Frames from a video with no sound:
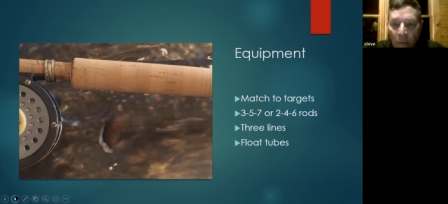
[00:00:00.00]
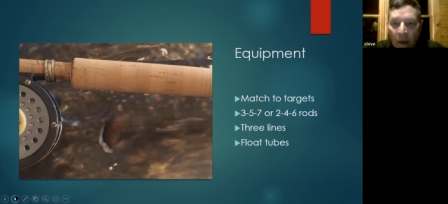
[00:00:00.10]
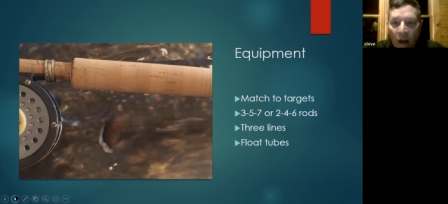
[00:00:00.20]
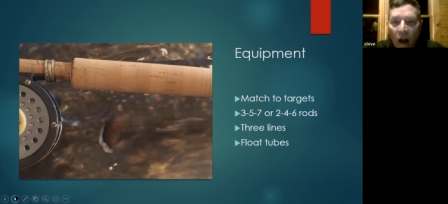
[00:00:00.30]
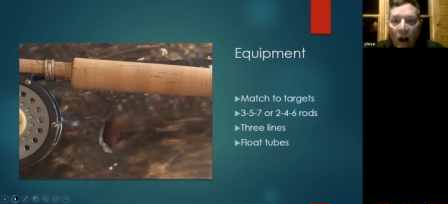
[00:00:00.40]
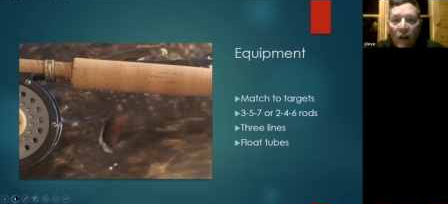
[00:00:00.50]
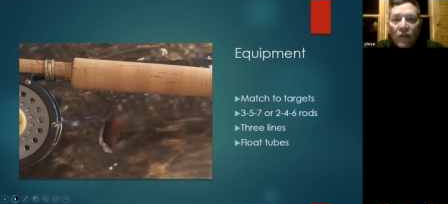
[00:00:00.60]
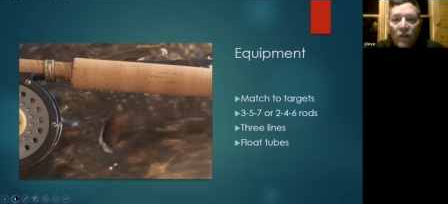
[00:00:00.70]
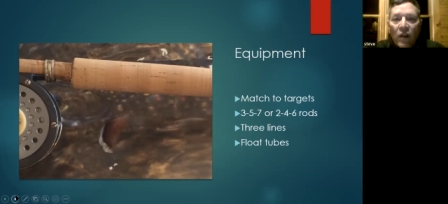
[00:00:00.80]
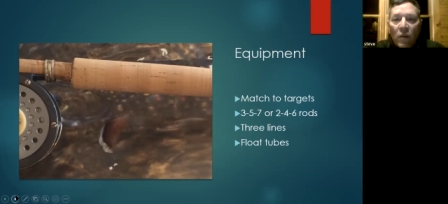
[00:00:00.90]

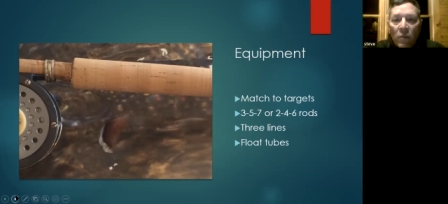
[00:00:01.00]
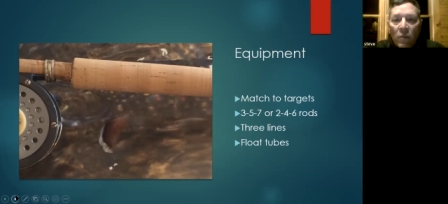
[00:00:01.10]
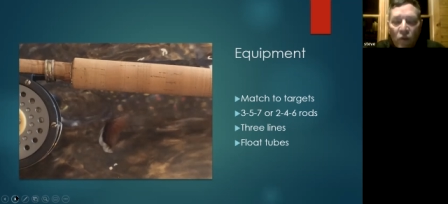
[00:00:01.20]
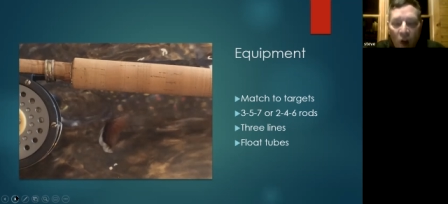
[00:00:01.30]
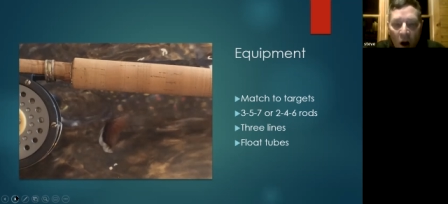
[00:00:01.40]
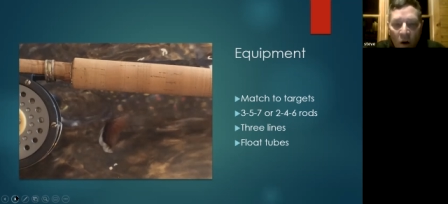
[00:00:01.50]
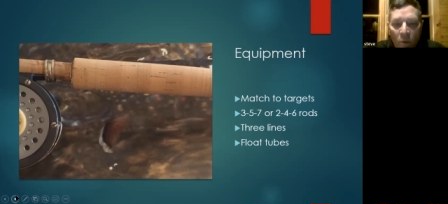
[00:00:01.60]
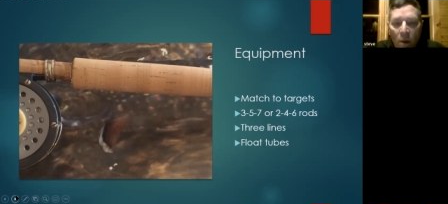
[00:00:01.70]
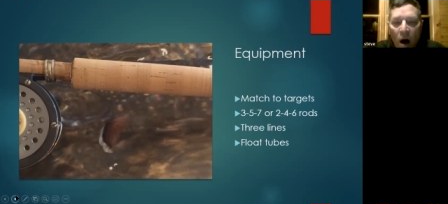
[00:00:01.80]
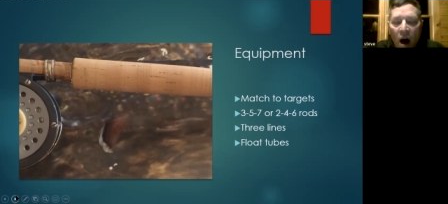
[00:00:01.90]
because the trout
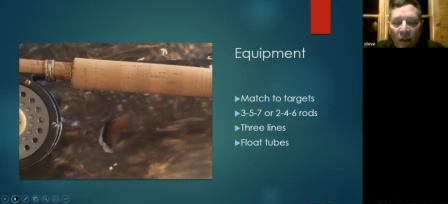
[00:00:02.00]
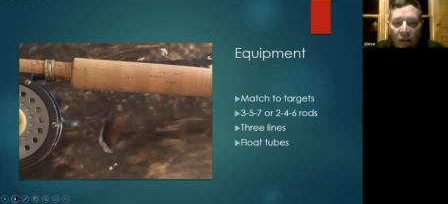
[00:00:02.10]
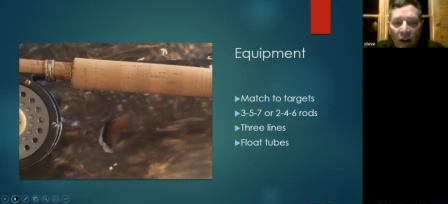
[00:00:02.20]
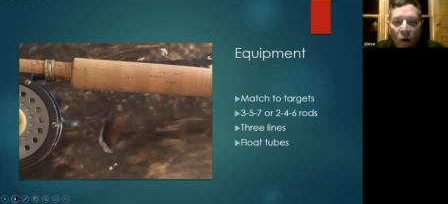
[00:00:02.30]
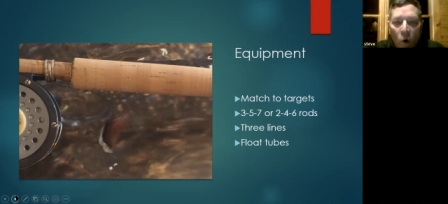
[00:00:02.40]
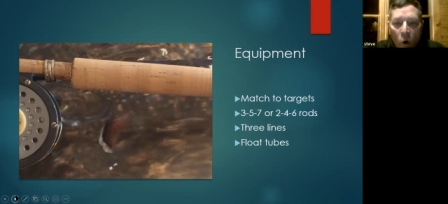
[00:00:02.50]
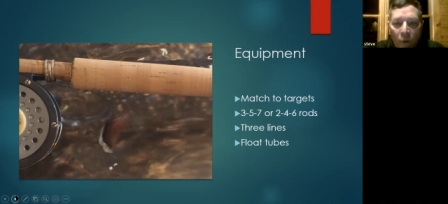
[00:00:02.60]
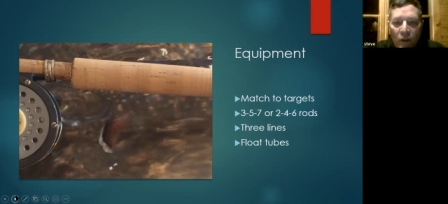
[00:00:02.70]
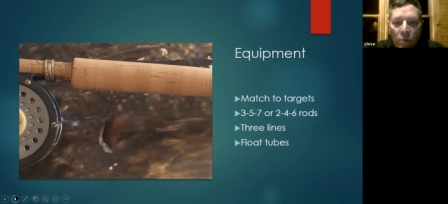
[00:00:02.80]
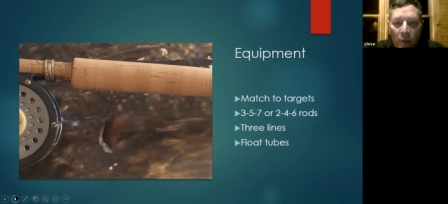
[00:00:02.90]
ponds that
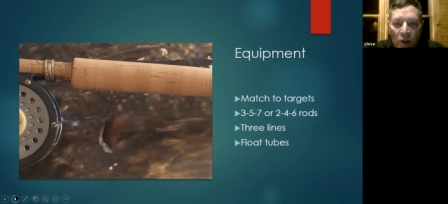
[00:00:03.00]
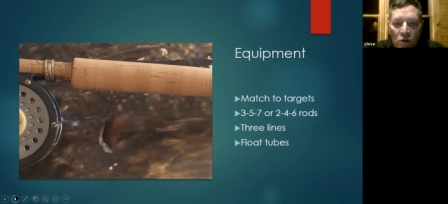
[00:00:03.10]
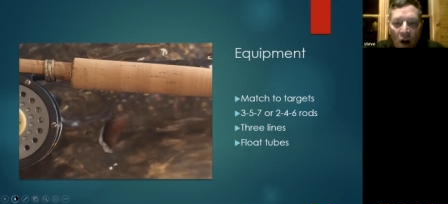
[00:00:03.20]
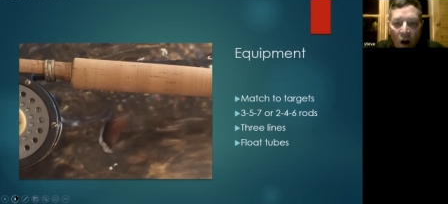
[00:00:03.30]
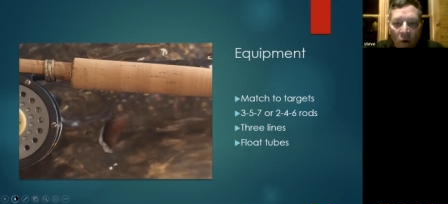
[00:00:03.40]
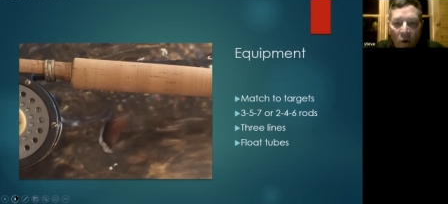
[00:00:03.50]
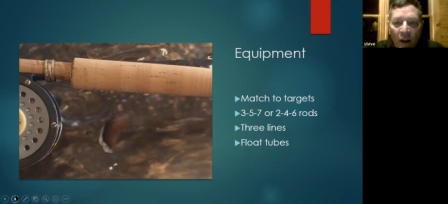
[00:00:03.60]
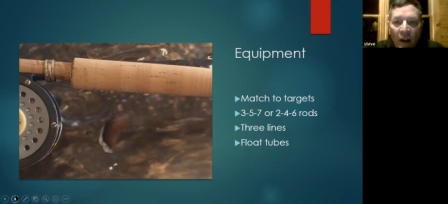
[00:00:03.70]
hold these big trout,